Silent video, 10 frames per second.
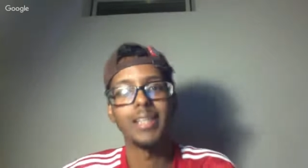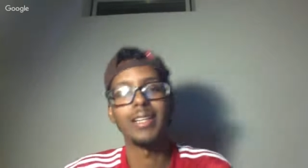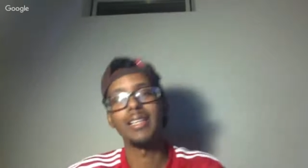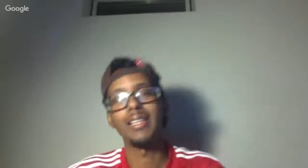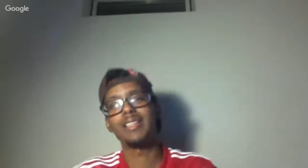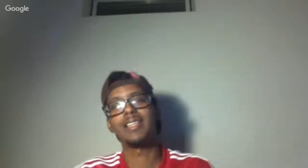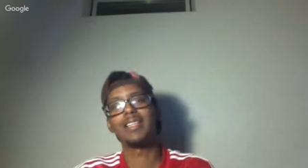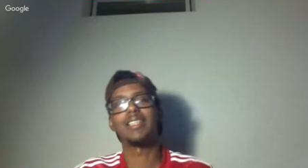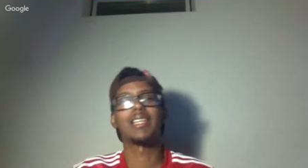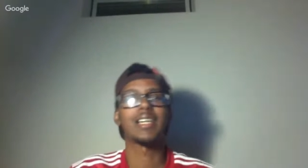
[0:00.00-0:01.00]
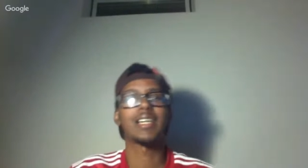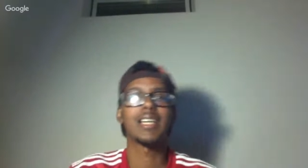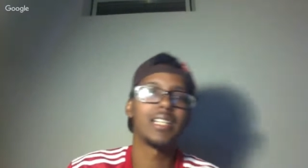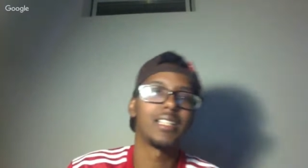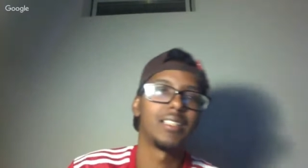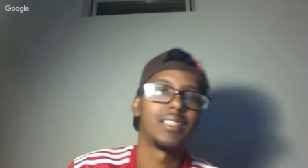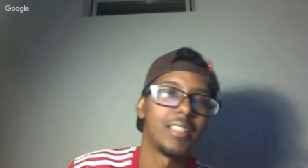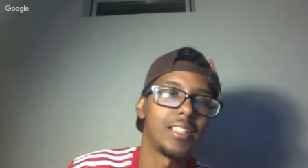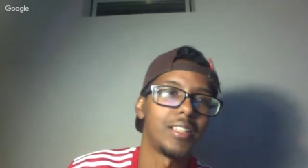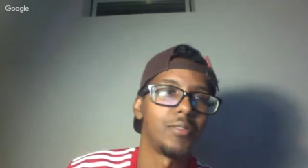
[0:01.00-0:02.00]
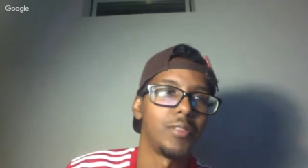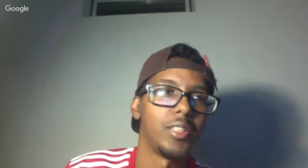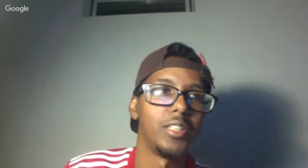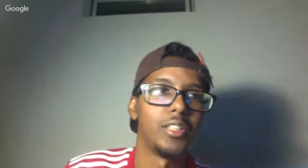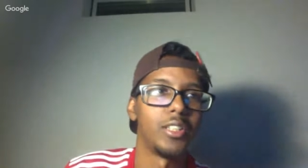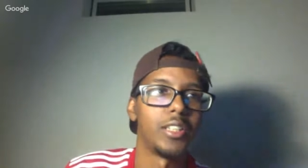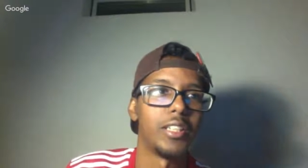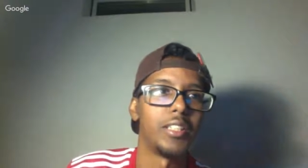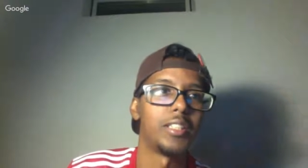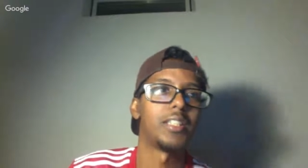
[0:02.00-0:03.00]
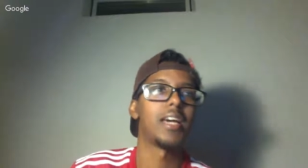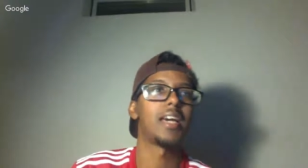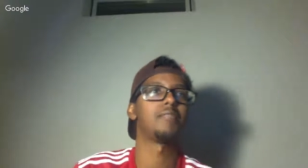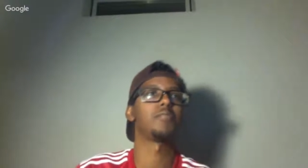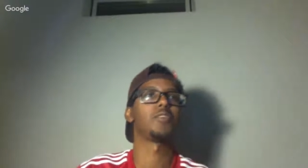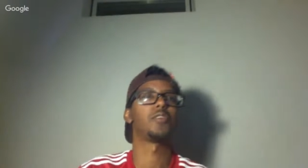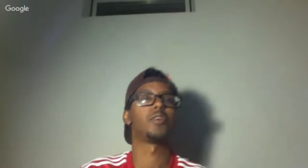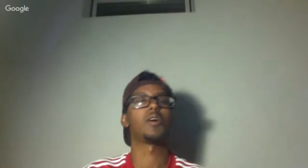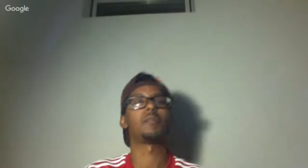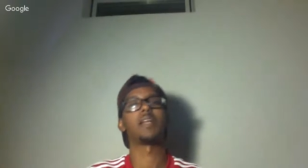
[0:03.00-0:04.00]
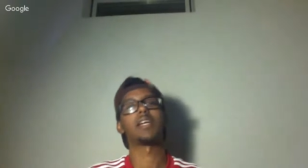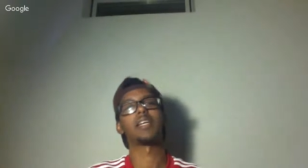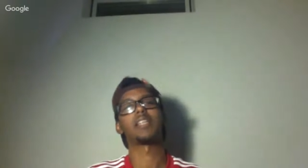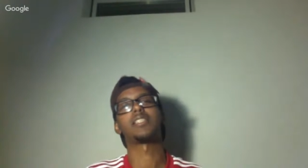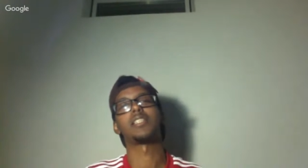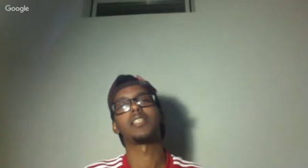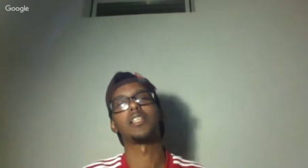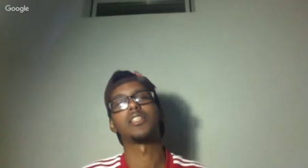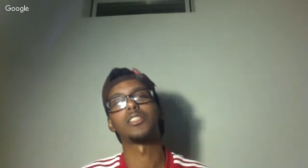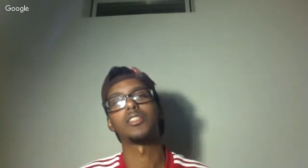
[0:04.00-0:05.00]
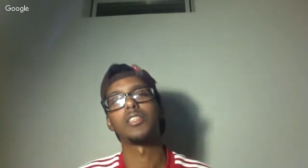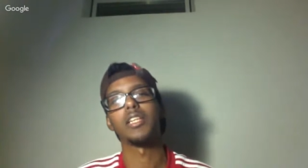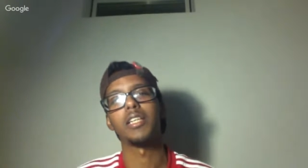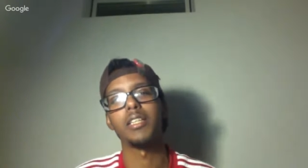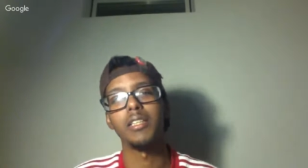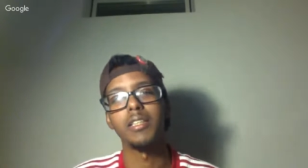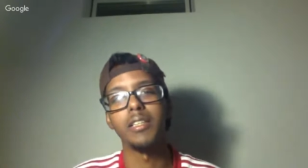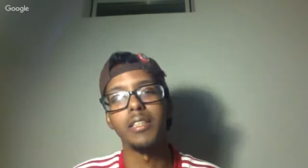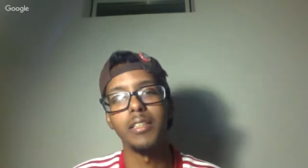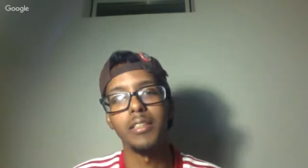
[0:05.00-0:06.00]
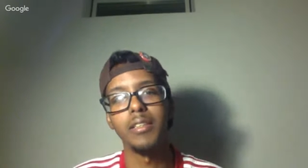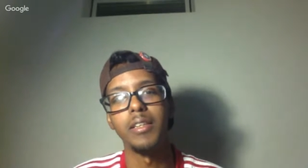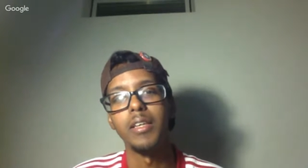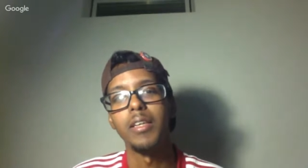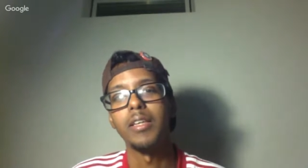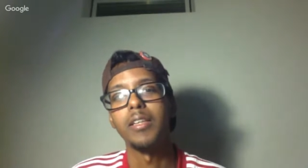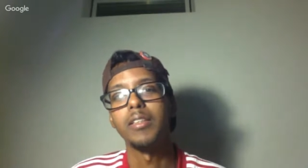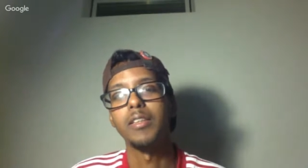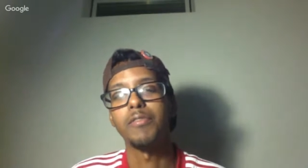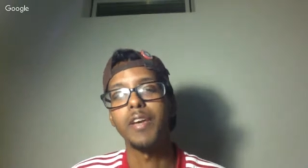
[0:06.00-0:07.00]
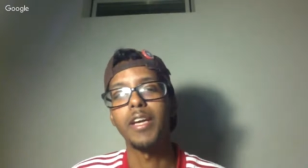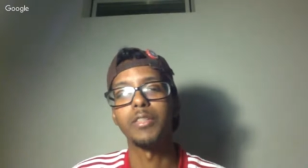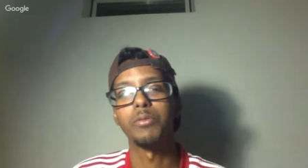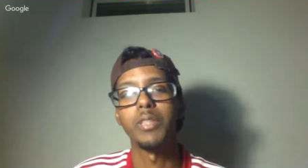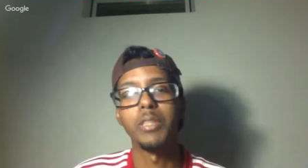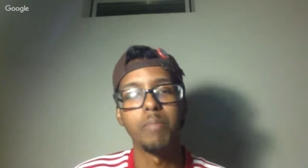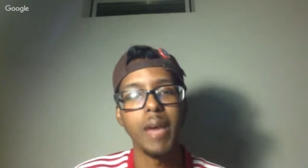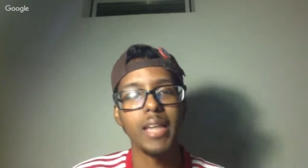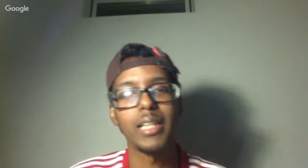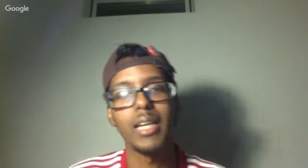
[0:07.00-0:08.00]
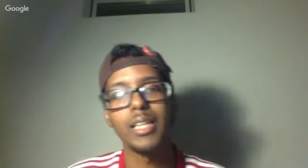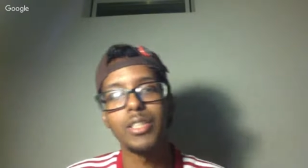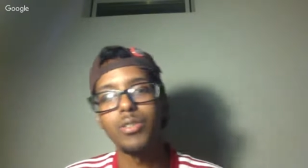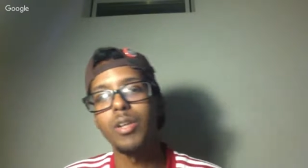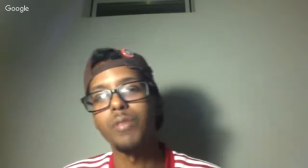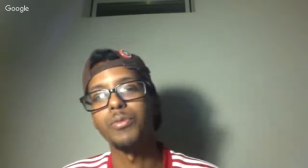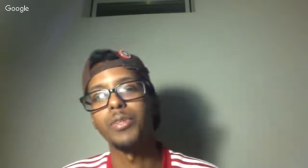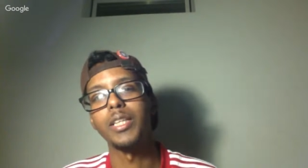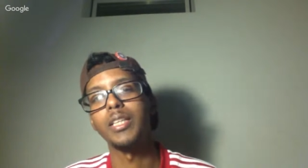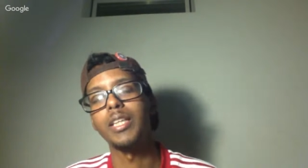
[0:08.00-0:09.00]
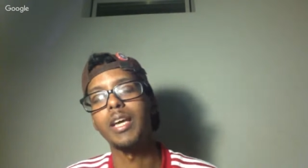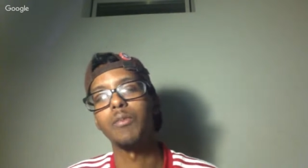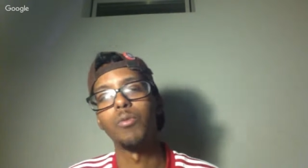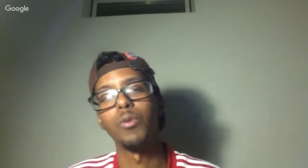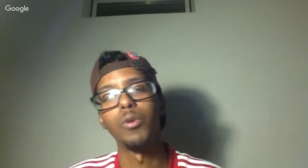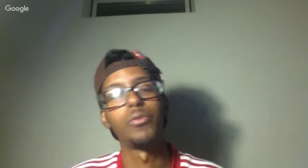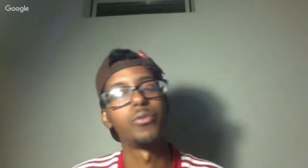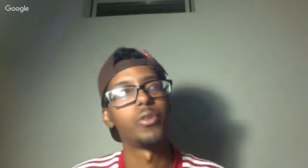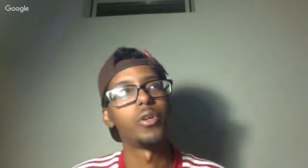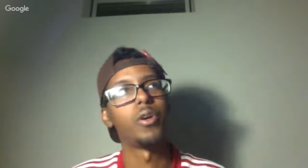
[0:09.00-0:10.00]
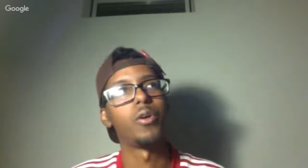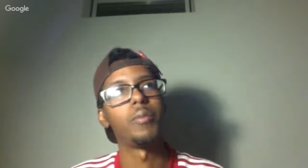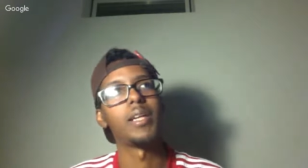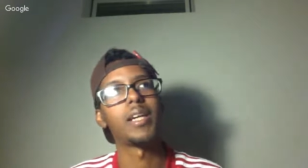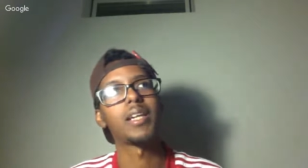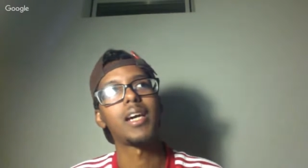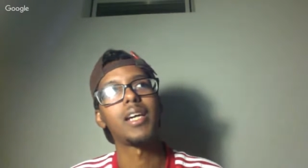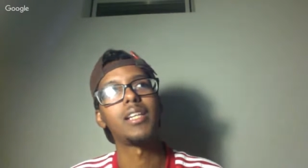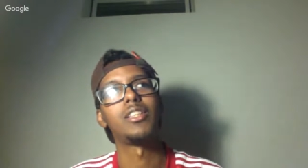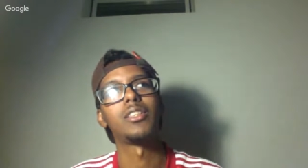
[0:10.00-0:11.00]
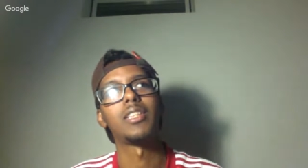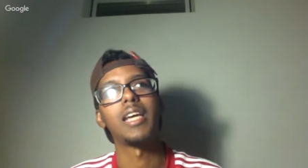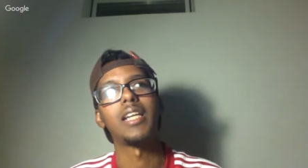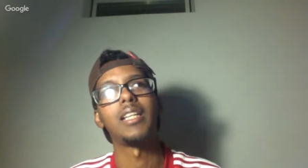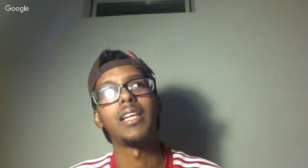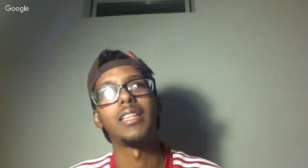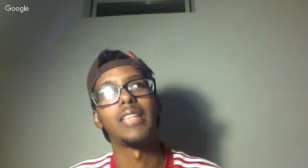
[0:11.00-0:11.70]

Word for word: and, and like I kind of didn't really look into that. You know, I mean, I guess it does look like he he the fans really backlashed on him for letting that wolf go. I mean, I kind of looked at it like that's